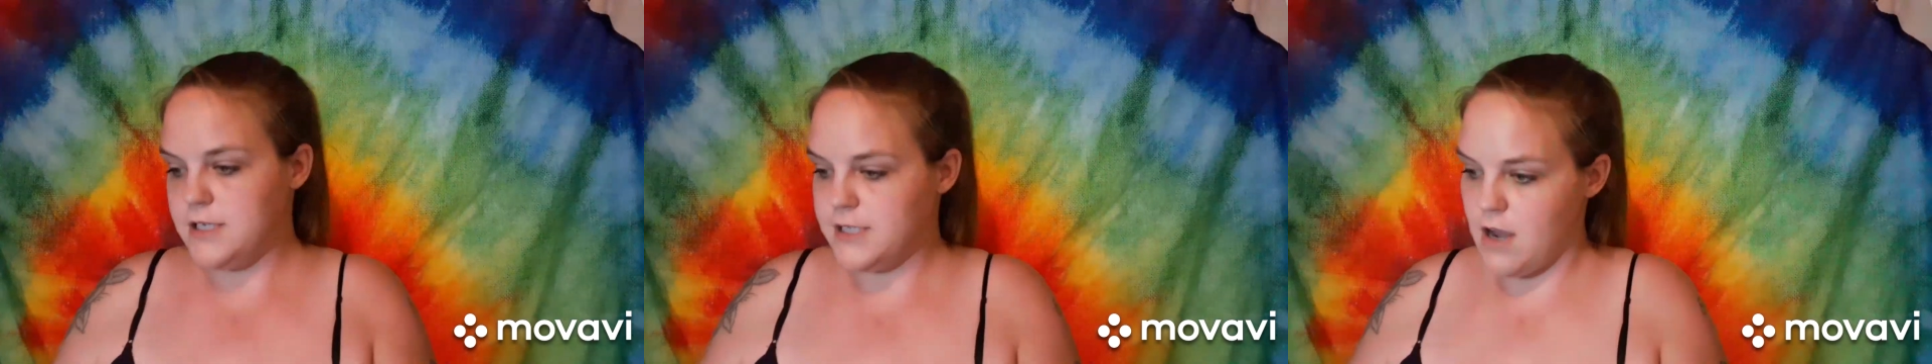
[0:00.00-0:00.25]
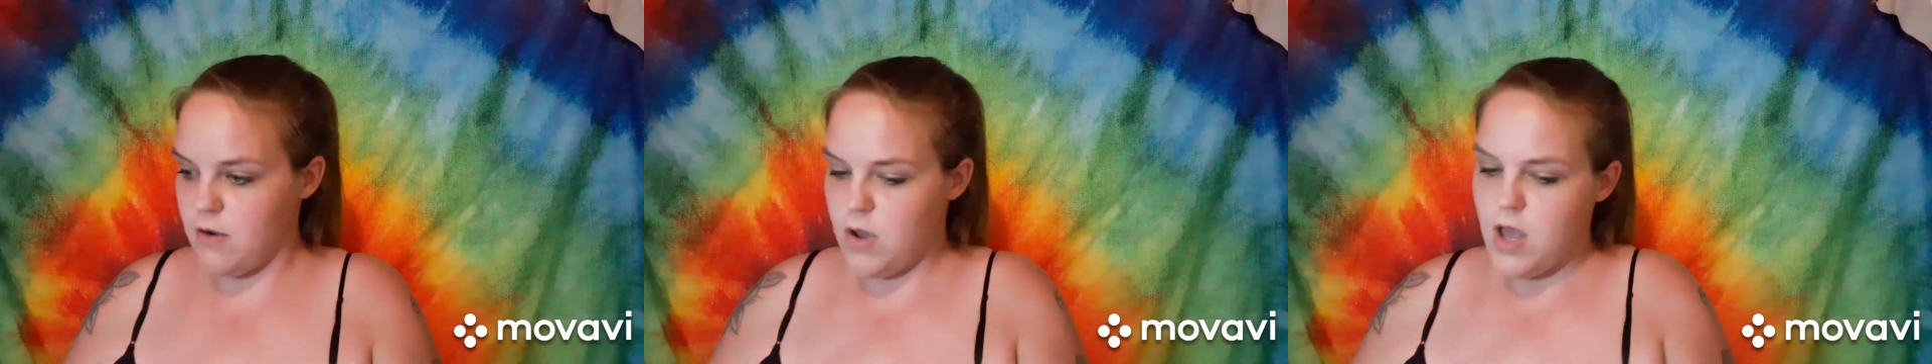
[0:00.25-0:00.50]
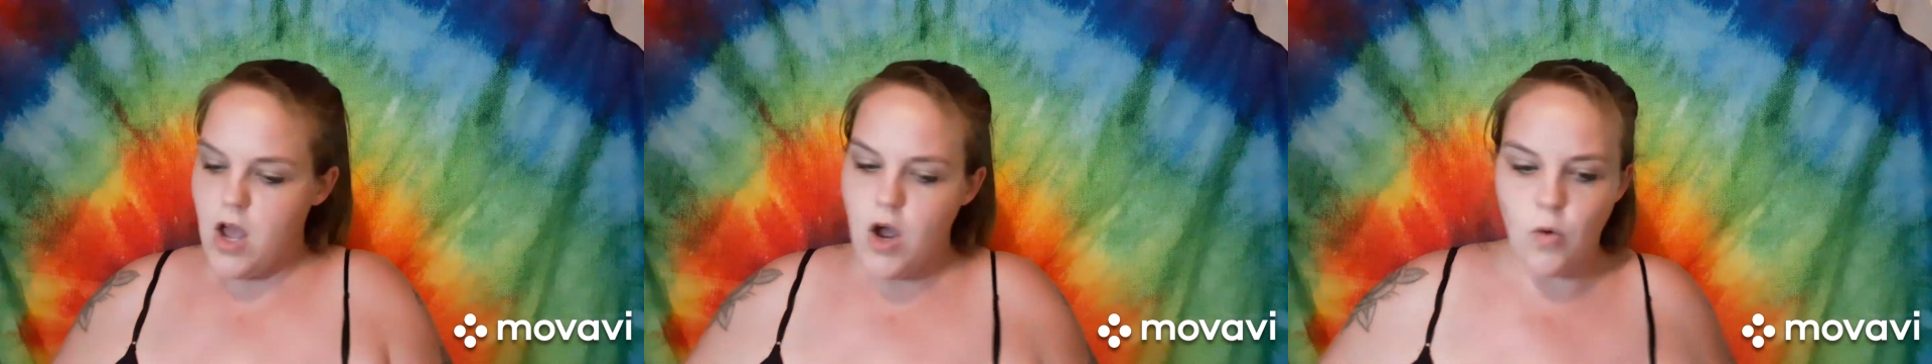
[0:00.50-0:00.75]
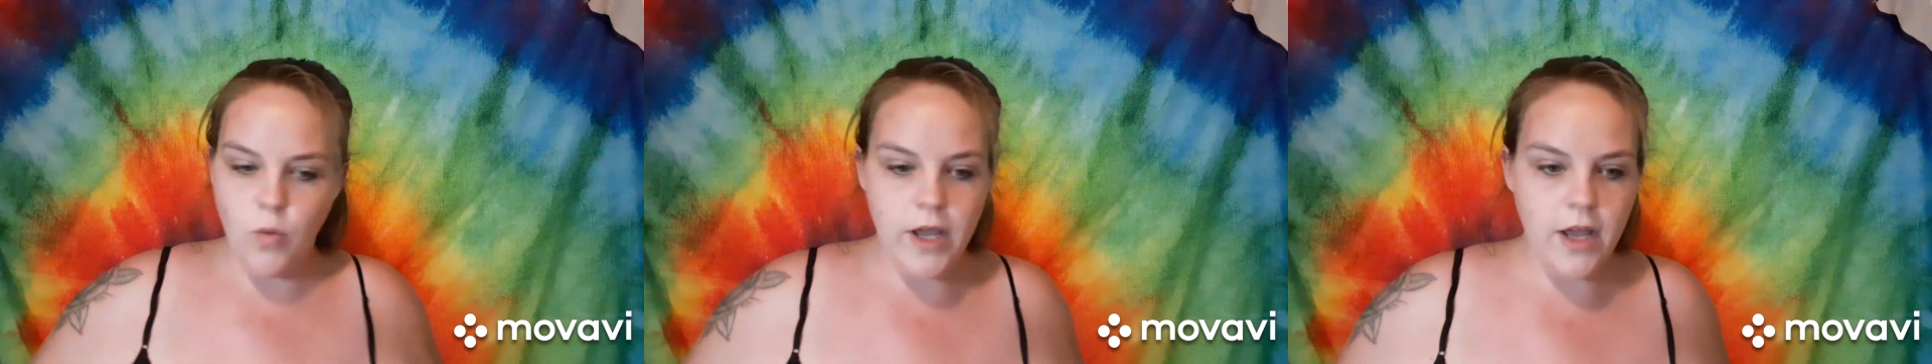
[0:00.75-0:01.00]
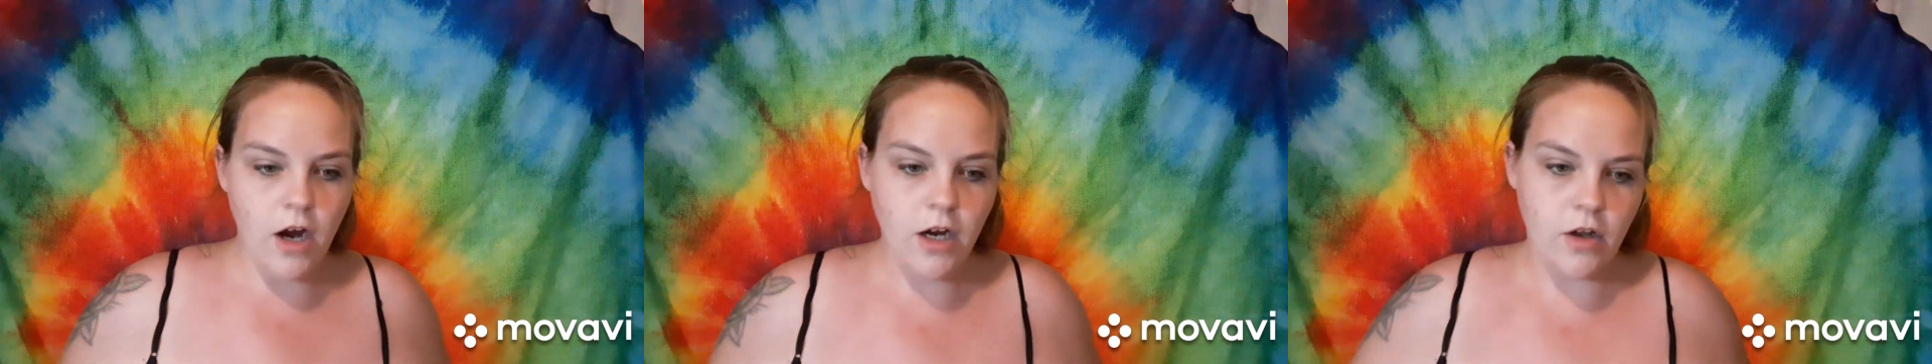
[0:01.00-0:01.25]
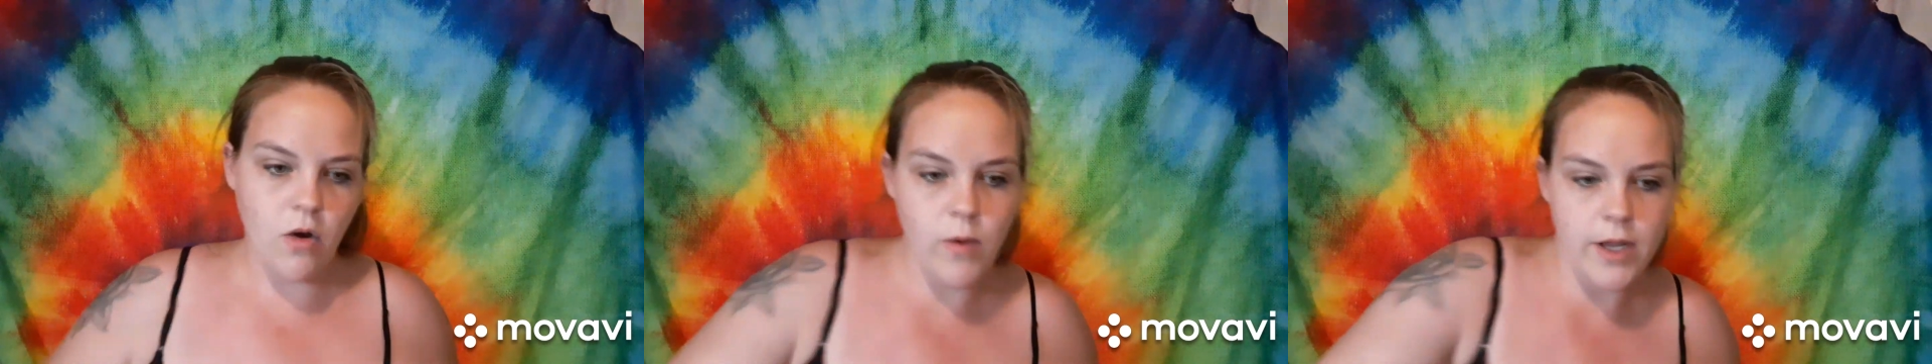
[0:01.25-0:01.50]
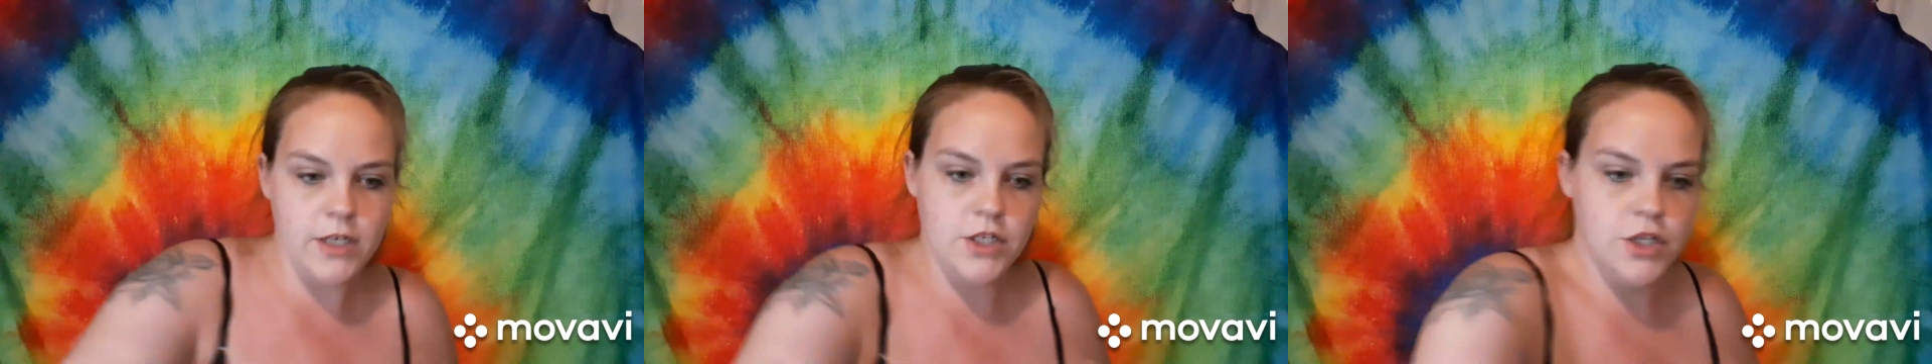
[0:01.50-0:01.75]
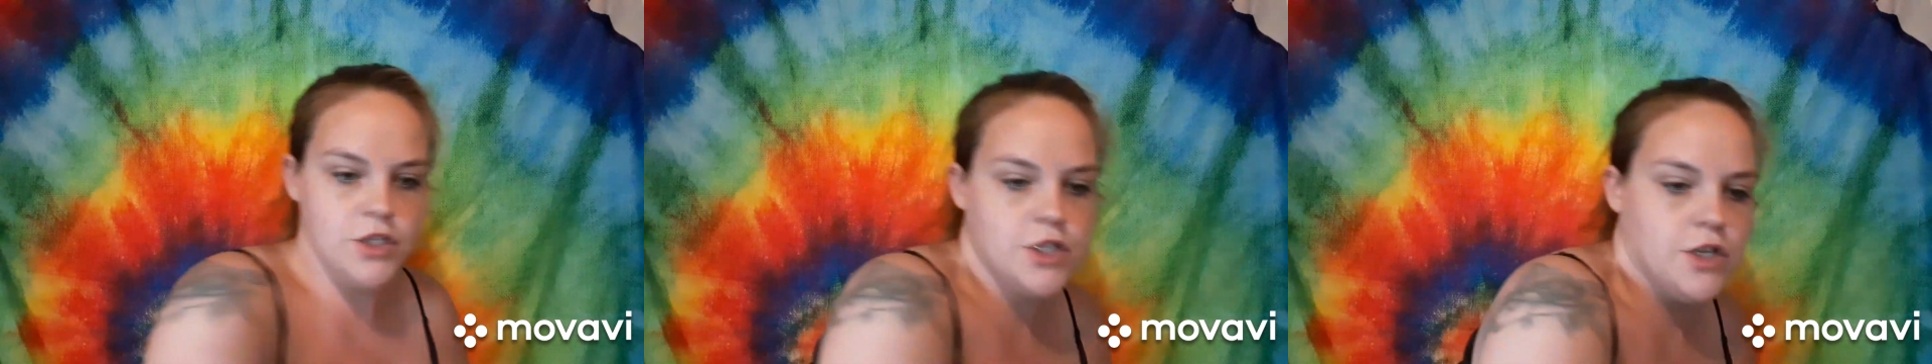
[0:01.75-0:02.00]
So we are going
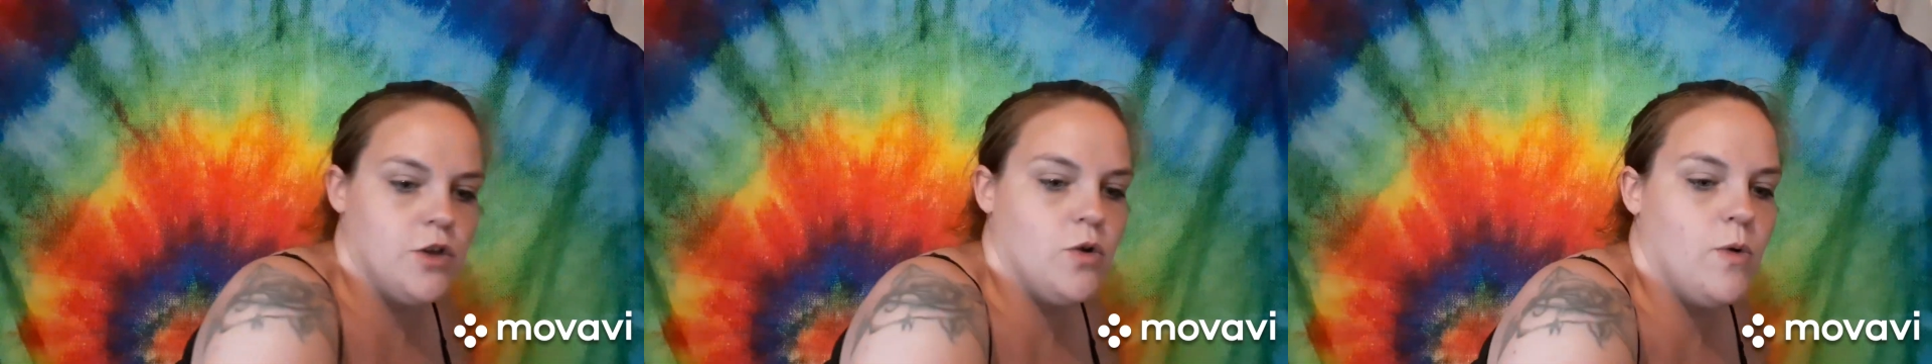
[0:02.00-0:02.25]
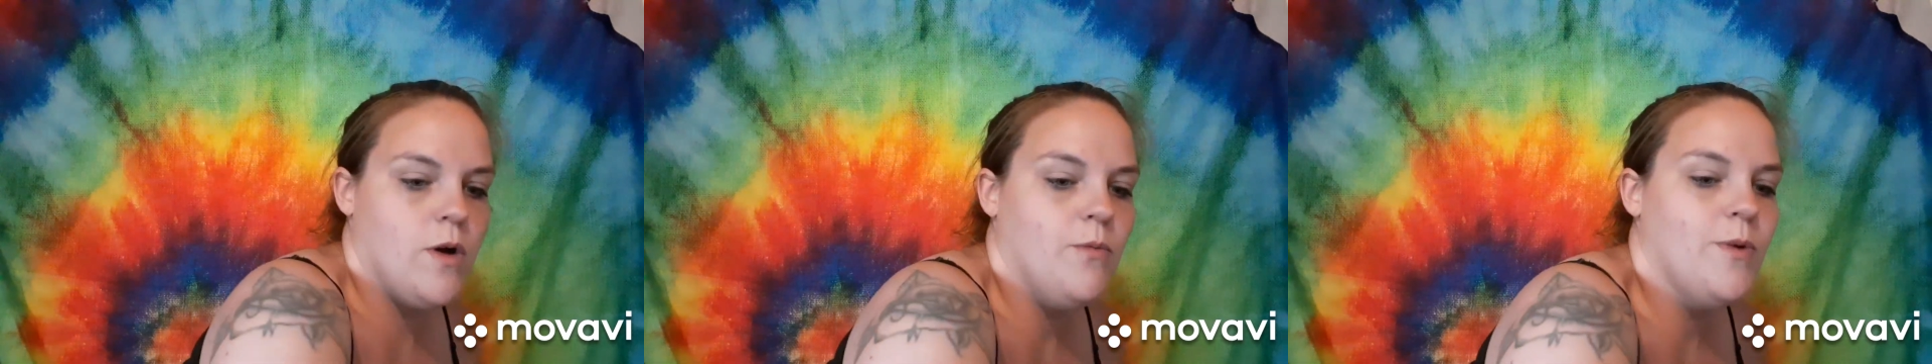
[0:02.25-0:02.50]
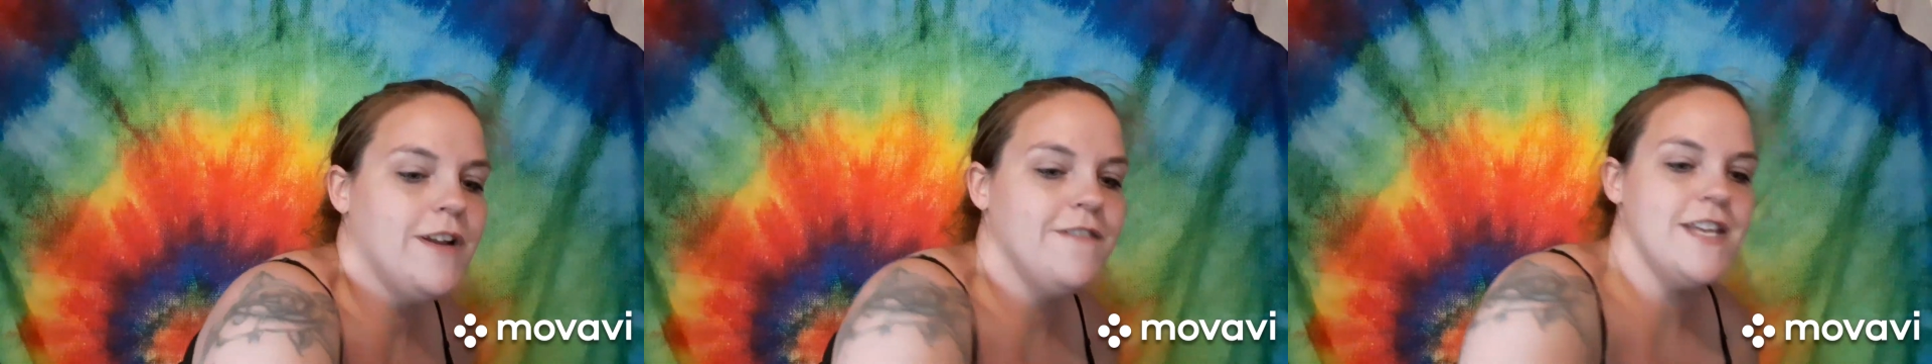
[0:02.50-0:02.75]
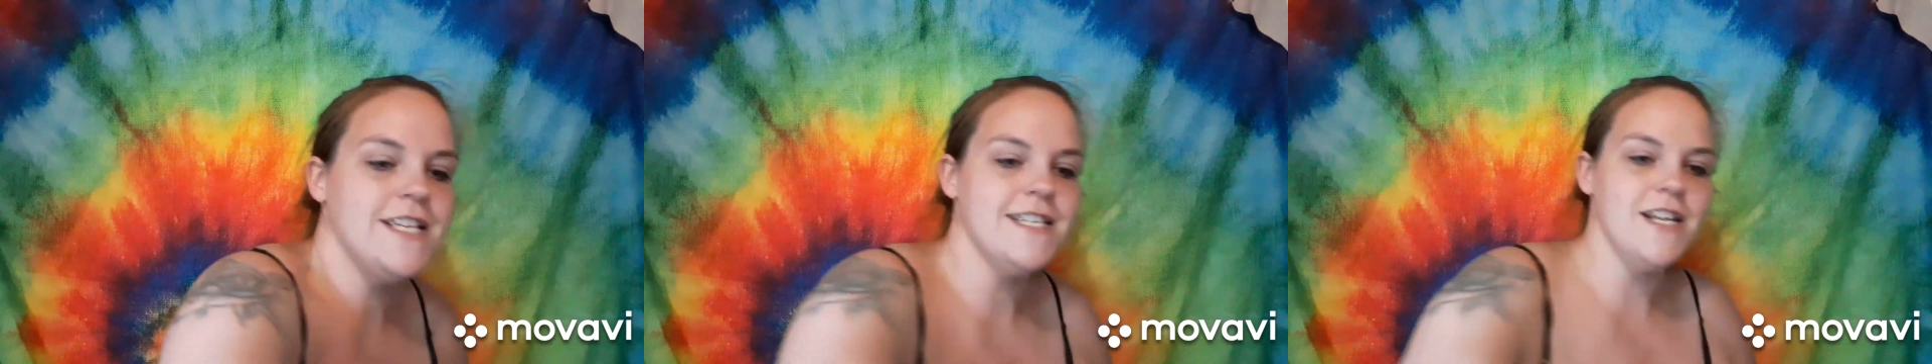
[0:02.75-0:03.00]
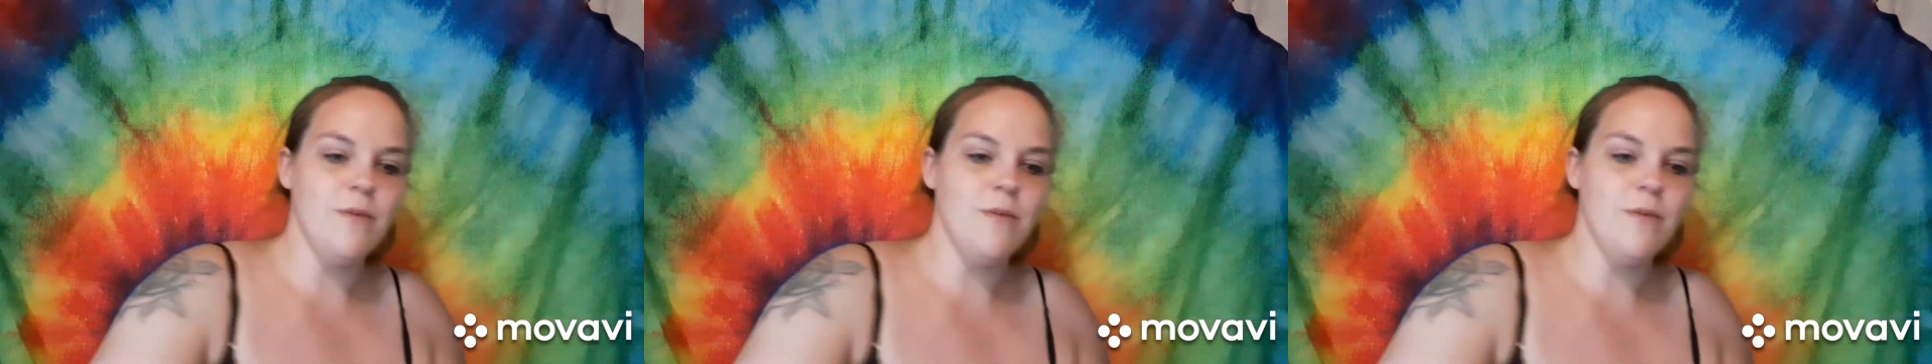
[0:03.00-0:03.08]
to do one of these